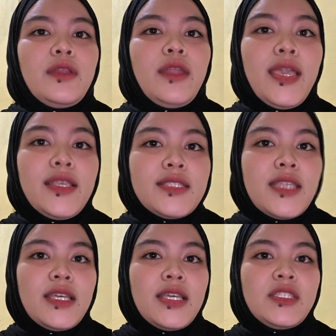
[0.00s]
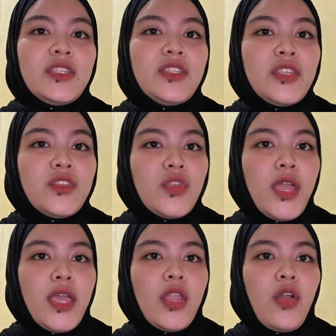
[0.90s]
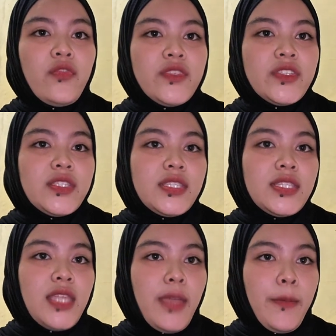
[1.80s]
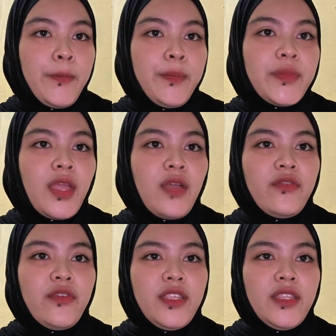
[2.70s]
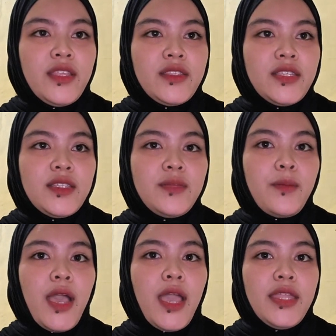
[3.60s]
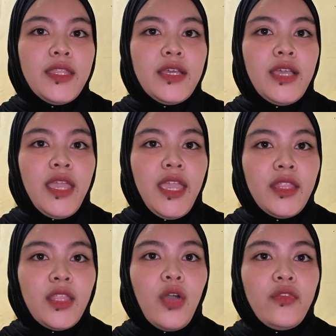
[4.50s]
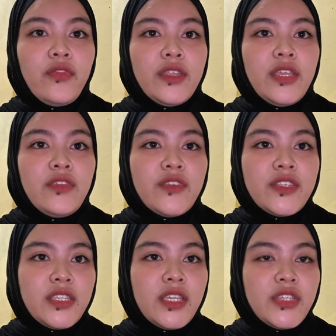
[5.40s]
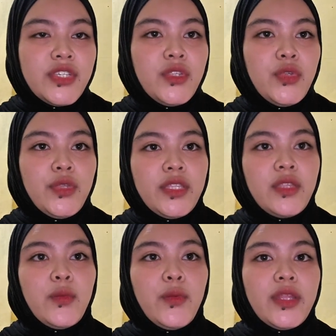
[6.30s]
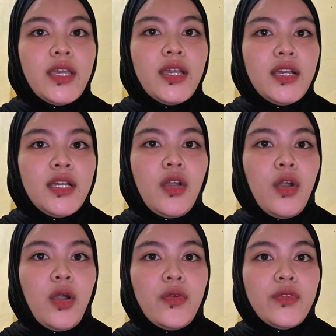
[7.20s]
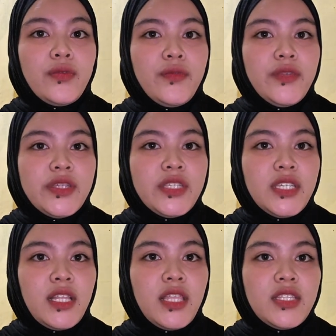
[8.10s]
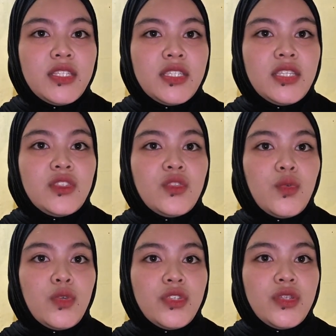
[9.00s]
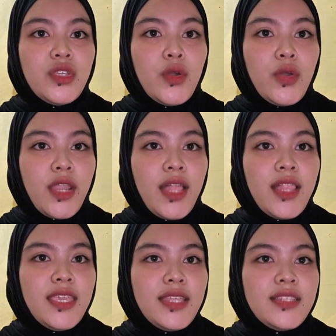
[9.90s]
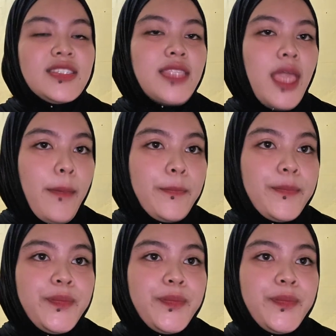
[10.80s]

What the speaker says: Next, a signature and office stamp validated by the head of the investigation unit with a official institutional ink stamp.